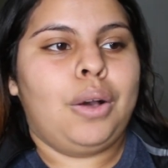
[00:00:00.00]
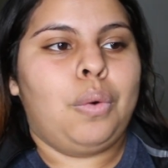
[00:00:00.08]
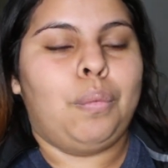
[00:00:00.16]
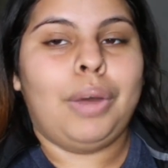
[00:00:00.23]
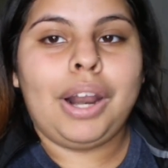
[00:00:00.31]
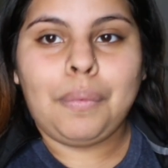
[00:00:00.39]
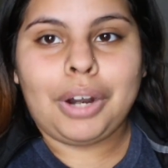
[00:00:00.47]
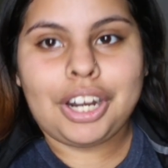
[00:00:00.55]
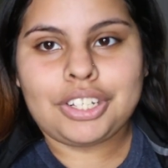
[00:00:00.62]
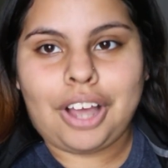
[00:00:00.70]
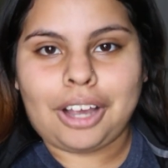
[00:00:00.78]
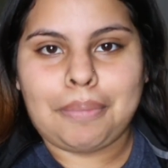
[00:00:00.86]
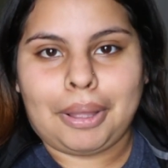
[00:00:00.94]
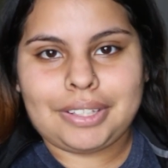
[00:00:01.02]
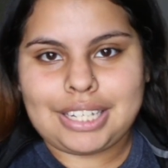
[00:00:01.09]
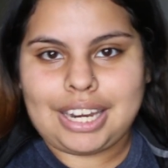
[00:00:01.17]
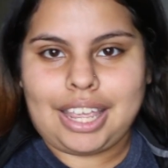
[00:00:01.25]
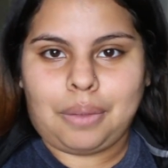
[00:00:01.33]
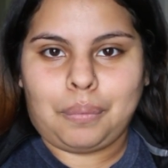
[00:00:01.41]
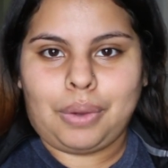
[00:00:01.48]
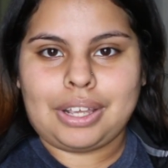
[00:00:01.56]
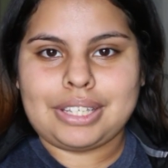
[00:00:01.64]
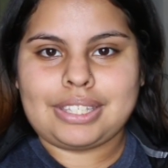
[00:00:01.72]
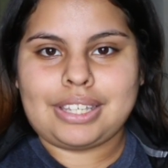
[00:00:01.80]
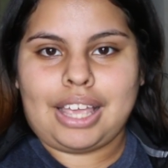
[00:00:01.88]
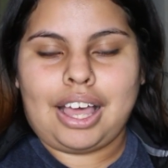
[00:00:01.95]
What I wanted to talk about today
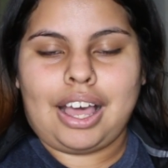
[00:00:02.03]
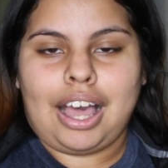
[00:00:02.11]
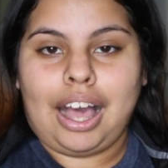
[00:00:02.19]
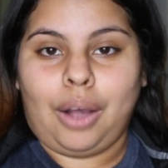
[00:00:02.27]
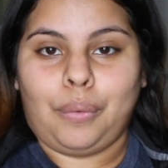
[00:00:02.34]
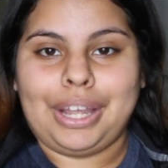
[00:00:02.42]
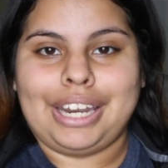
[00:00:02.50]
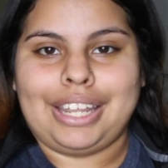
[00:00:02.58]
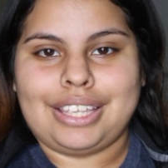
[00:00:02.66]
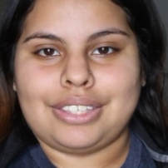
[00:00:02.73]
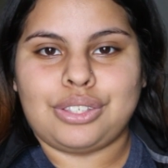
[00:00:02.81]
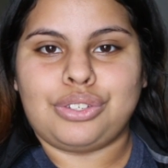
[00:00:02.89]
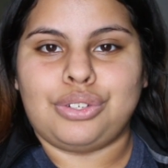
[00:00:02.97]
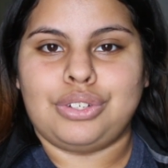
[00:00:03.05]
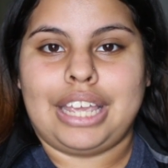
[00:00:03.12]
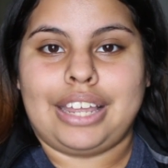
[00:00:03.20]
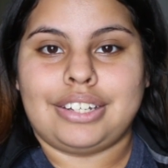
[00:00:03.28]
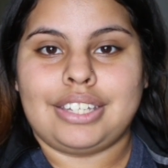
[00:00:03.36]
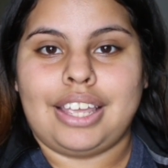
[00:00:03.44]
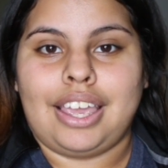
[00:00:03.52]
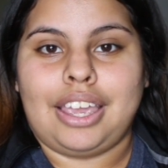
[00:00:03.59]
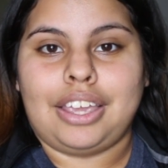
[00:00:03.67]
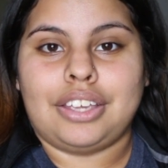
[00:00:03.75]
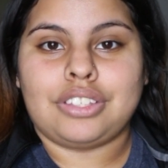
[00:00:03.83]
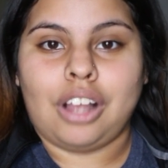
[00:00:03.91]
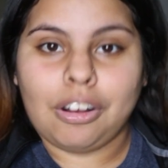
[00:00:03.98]
was how it is to date
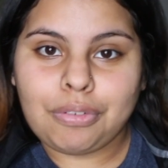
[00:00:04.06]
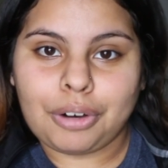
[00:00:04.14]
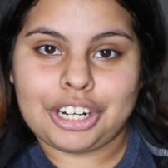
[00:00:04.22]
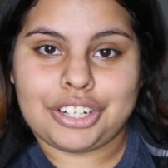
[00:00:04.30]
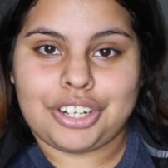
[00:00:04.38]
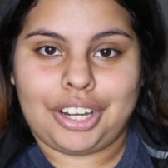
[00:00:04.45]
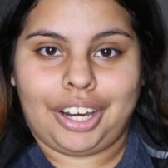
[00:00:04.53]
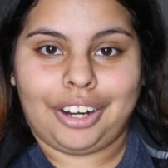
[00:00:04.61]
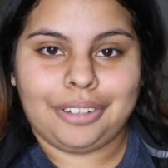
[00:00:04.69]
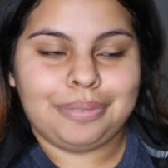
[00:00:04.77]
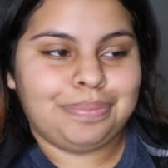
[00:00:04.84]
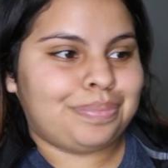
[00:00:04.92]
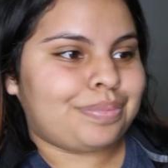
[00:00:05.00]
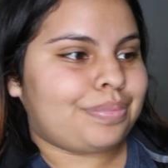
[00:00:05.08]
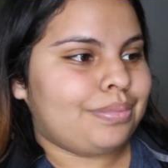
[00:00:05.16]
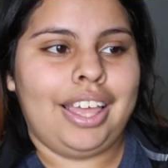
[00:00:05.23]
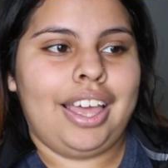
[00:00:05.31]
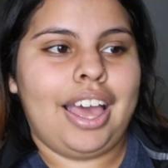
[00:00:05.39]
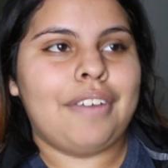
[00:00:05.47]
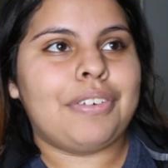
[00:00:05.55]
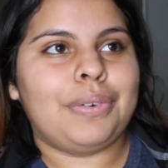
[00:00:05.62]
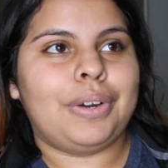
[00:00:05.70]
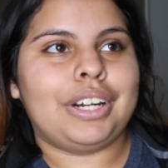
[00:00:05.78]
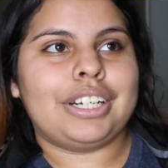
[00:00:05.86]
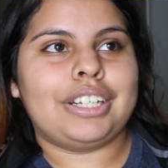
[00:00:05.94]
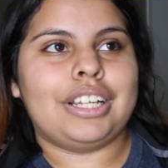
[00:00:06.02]
a software engineer.
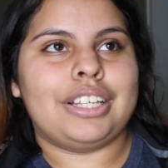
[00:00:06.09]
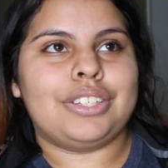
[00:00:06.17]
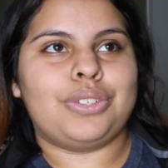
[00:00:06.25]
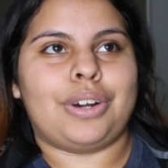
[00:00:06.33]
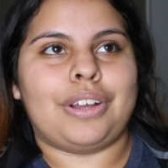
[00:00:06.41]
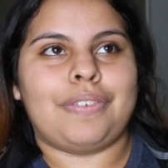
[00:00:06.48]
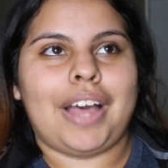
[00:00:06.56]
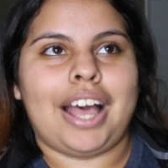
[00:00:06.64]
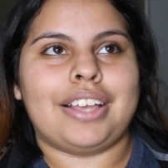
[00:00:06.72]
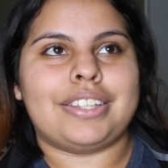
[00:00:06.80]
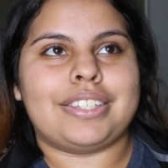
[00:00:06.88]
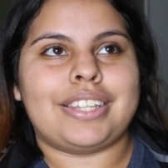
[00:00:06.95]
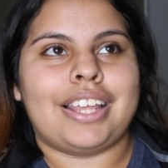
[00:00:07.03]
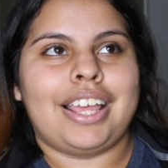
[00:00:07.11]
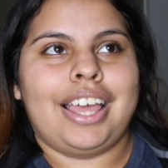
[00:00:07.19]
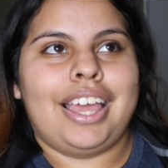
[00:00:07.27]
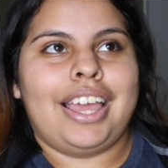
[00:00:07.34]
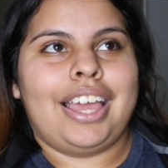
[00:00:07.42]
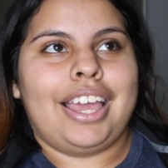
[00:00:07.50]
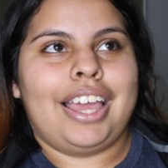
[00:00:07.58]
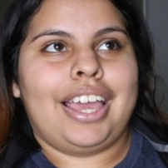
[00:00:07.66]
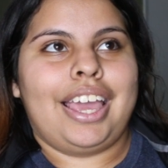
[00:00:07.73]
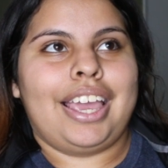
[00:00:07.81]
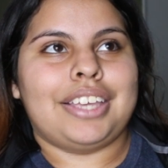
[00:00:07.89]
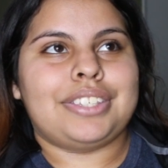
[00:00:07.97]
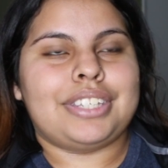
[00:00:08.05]
Everyone sort of has
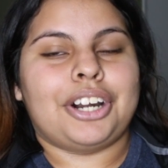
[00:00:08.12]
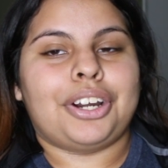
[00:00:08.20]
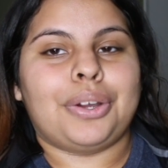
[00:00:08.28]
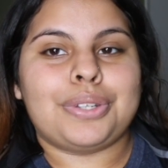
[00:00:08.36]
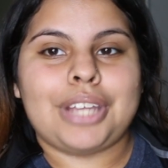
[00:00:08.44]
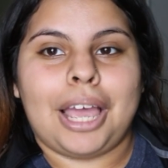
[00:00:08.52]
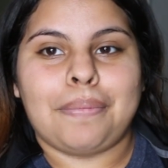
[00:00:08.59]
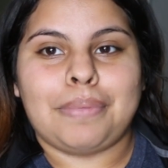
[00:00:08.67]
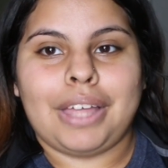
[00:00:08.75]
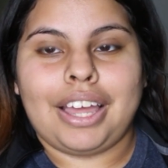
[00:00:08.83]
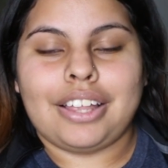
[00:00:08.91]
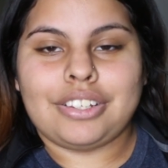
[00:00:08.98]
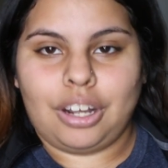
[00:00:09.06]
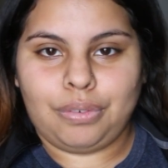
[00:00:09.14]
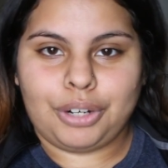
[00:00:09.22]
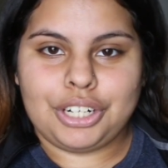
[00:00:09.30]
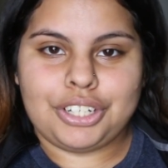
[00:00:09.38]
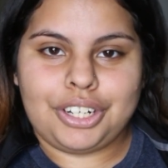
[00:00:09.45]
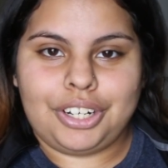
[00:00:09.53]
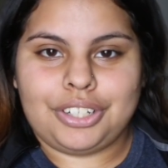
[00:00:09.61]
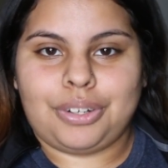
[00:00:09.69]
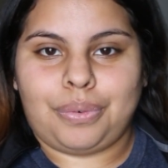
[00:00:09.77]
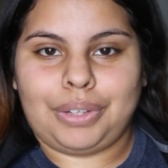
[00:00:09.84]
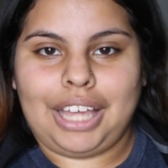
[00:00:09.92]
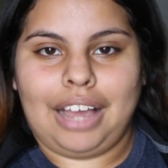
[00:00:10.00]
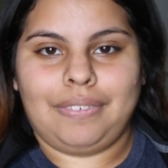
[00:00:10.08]
a stereotype that software engineers don't
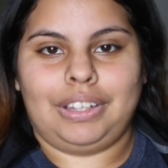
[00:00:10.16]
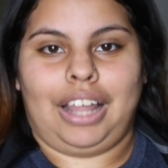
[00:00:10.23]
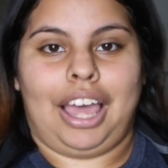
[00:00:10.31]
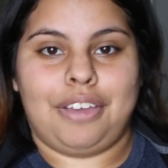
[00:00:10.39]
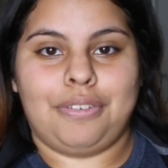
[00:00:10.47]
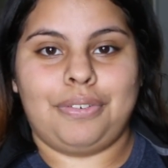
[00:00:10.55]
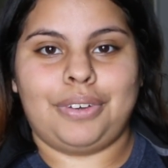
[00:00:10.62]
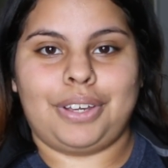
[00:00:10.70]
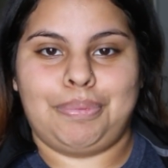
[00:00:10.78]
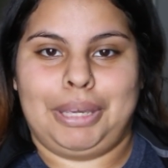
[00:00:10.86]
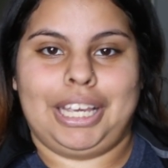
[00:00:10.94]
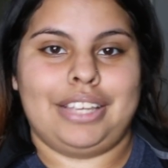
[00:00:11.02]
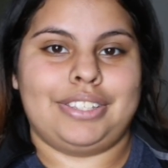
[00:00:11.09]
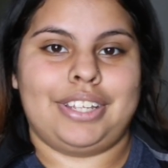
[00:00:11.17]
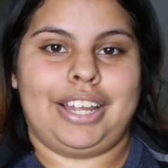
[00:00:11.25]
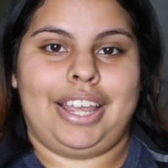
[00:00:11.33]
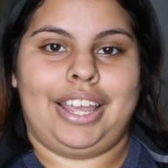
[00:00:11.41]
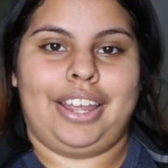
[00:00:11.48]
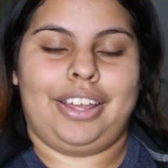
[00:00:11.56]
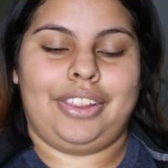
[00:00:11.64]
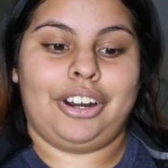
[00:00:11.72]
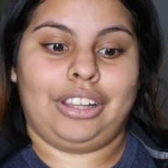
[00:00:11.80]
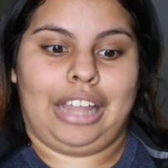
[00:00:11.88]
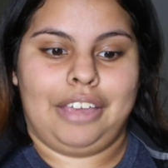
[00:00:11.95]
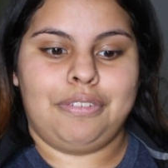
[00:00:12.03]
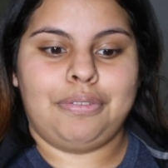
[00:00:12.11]
really have a life because their
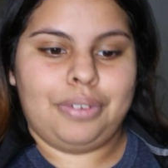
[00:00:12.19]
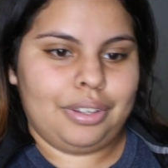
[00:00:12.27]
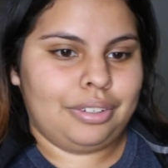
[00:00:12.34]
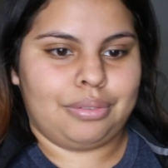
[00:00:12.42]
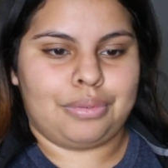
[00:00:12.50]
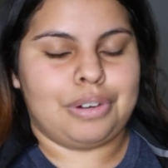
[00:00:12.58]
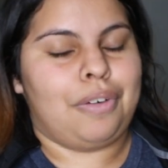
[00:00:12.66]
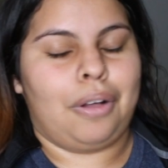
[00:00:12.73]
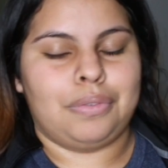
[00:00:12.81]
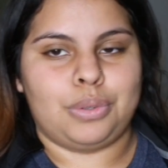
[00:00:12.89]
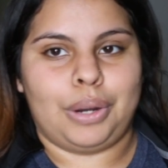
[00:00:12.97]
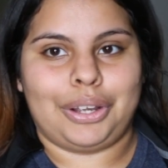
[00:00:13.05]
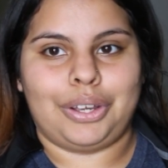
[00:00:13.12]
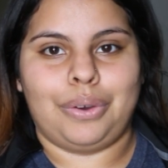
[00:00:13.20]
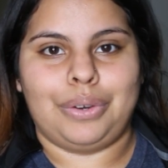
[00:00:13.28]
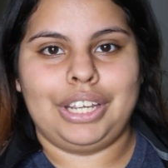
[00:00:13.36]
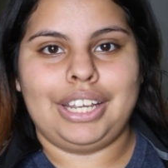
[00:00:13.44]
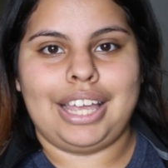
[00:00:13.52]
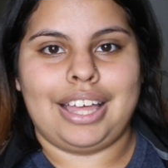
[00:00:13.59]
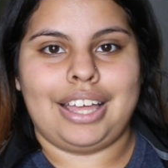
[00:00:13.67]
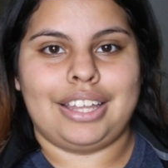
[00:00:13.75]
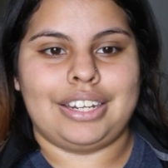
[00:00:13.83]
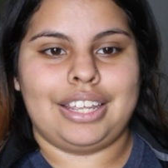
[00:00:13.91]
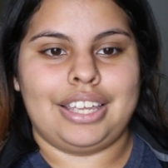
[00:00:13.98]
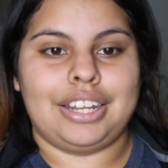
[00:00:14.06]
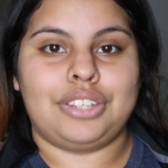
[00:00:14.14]
life revolves around coding,
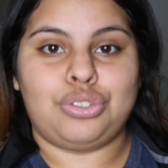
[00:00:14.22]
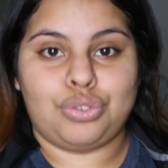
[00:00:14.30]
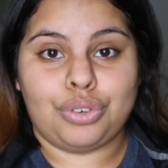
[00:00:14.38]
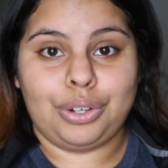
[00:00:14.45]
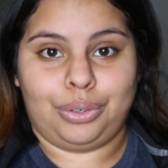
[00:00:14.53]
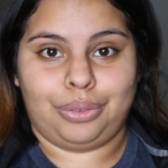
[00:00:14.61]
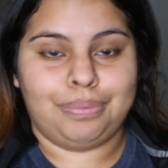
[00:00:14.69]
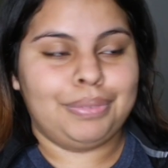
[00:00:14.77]
and it is true.